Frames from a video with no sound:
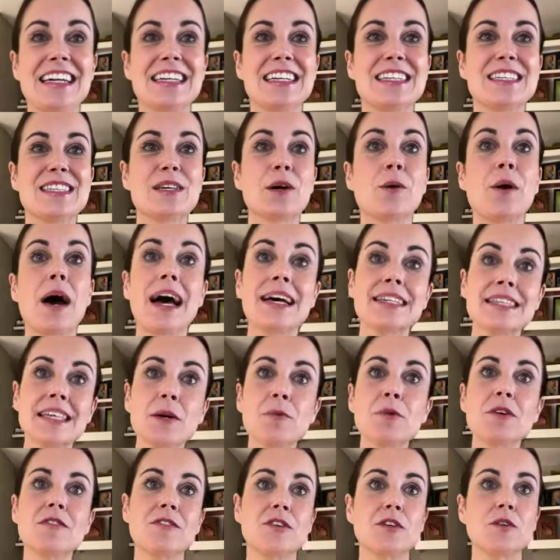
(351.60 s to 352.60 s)
So, as
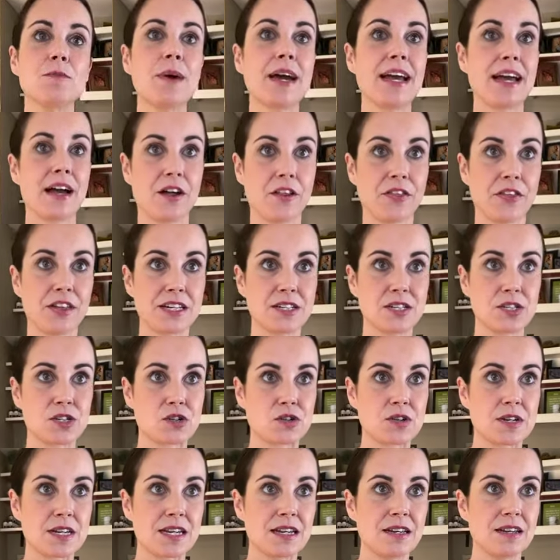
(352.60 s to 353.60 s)
I reviewed my health
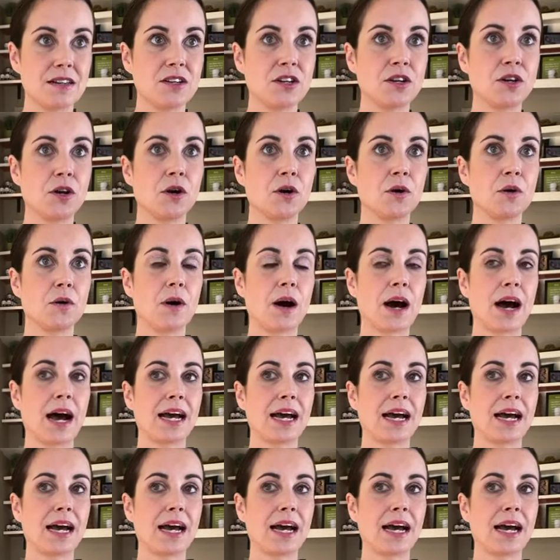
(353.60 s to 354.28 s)
history, you know,